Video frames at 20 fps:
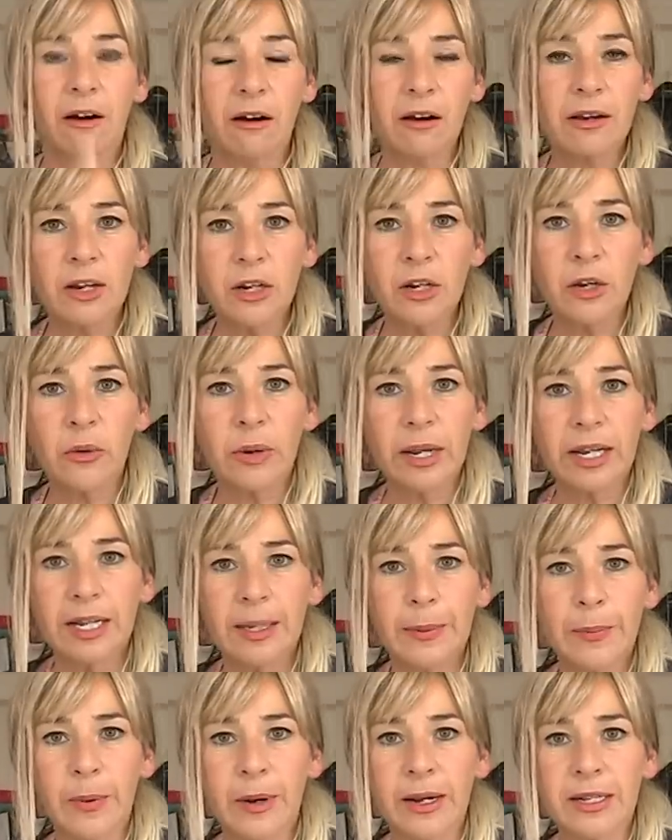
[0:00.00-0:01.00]
I'm going to
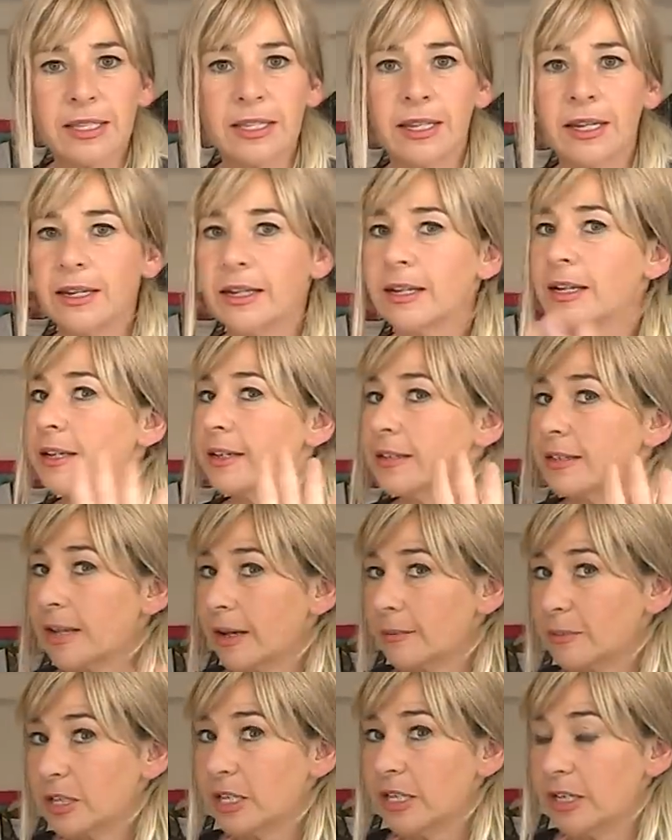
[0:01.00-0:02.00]
quickly press it. It's
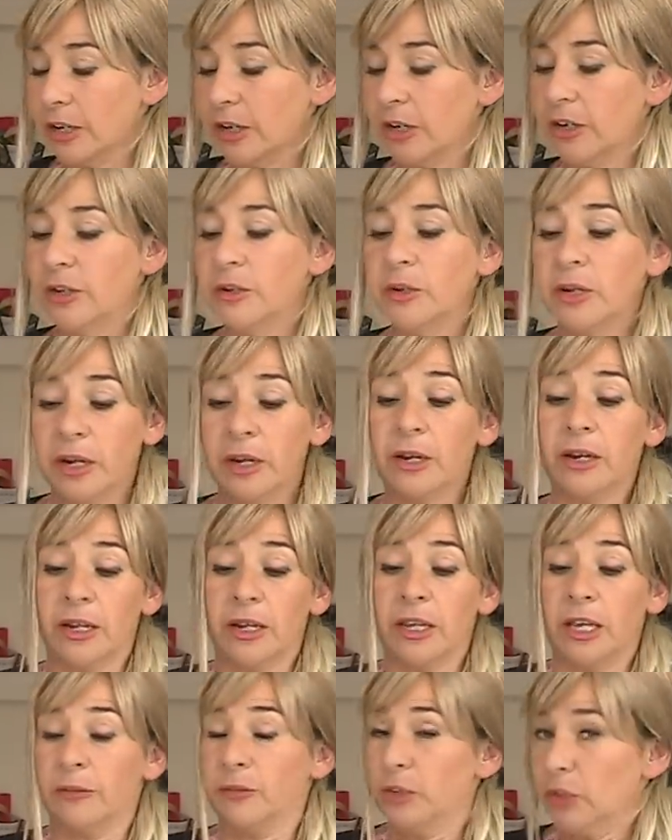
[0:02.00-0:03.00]
up to you.
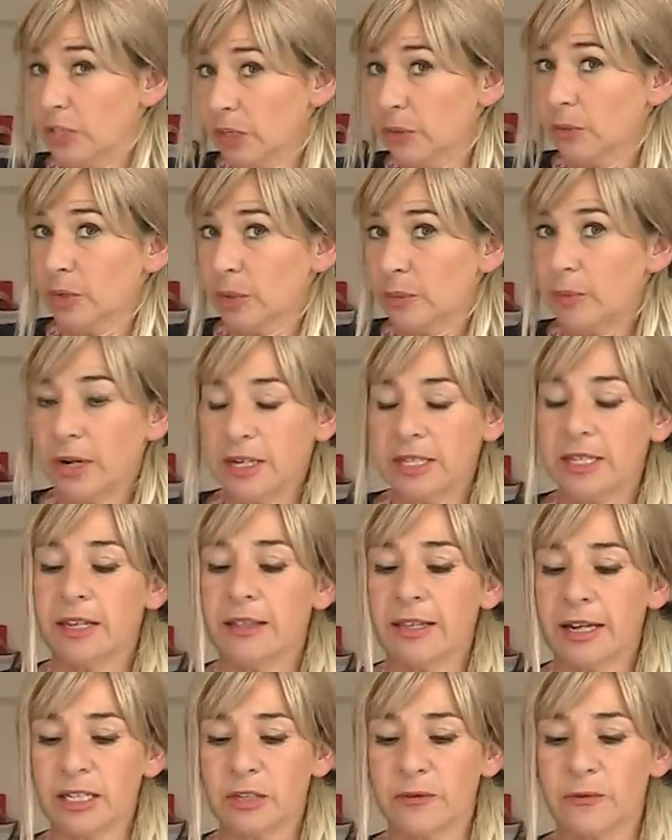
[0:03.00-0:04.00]
If you don't want to press it,
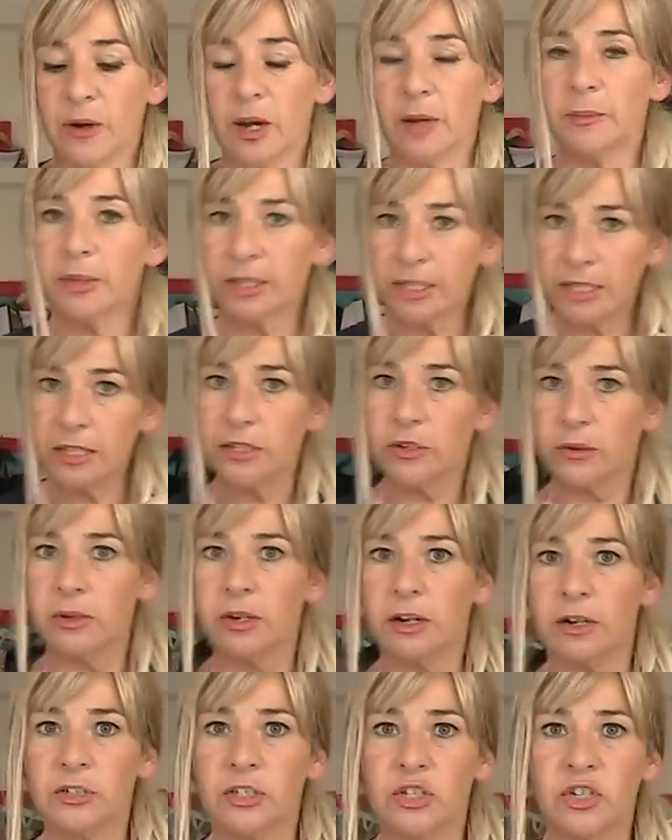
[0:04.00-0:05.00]
that's fine, but this is your
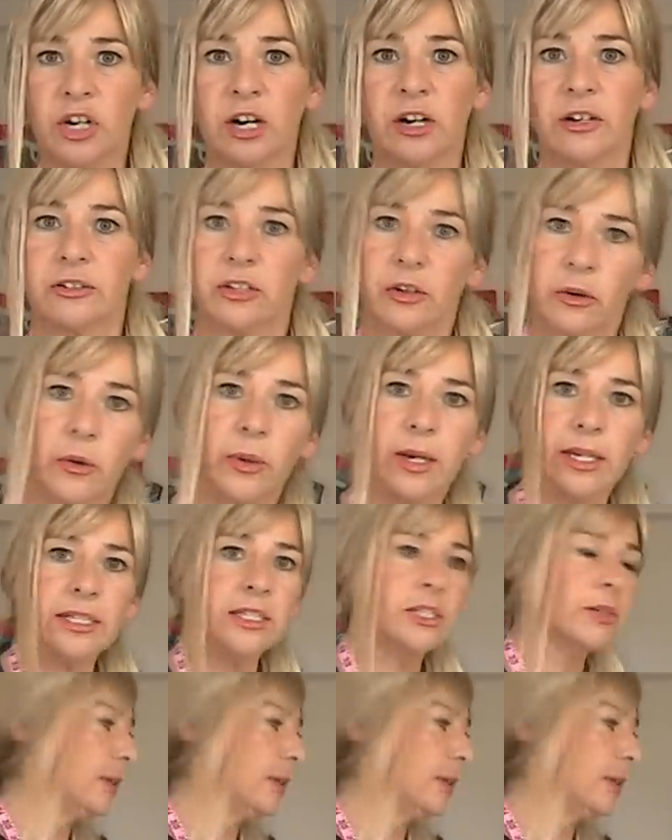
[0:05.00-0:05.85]
last chance. I'll quickly do